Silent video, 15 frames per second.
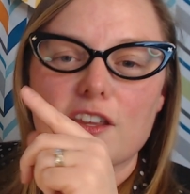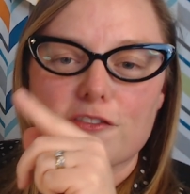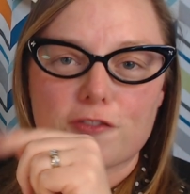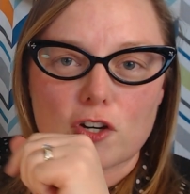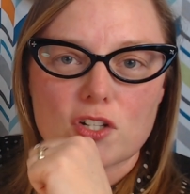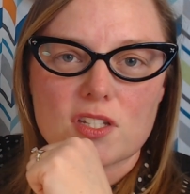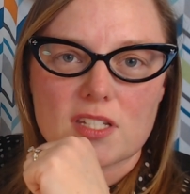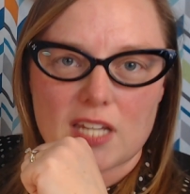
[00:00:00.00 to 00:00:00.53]

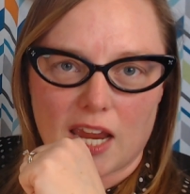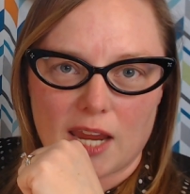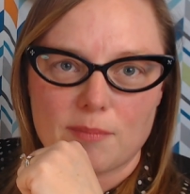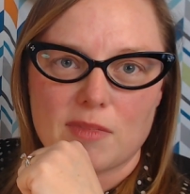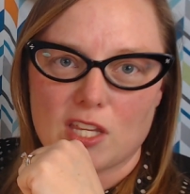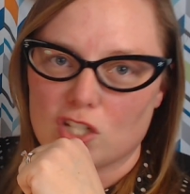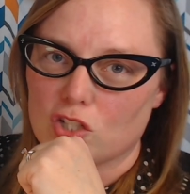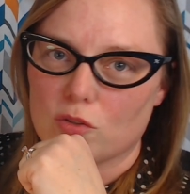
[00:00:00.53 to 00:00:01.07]
first time
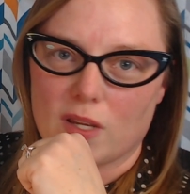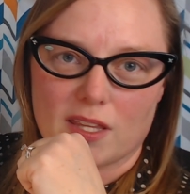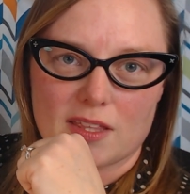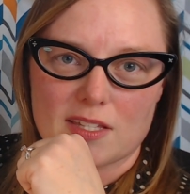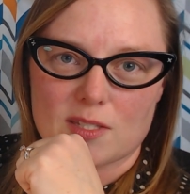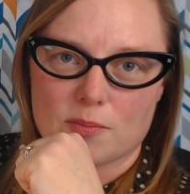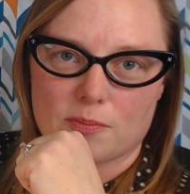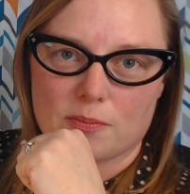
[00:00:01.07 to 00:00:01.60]
that you hit
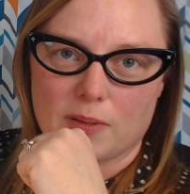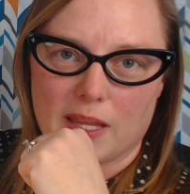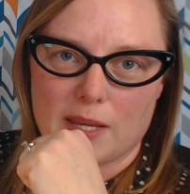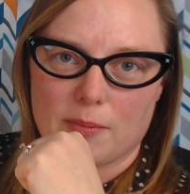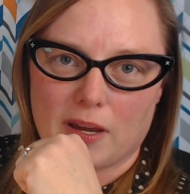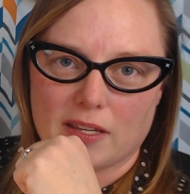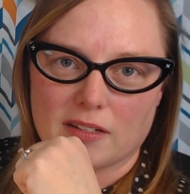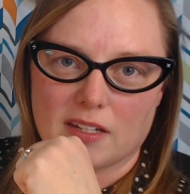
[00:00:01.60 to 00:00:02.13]
this play
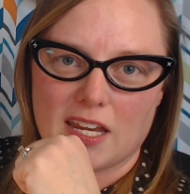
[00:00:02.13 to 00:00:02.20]
button,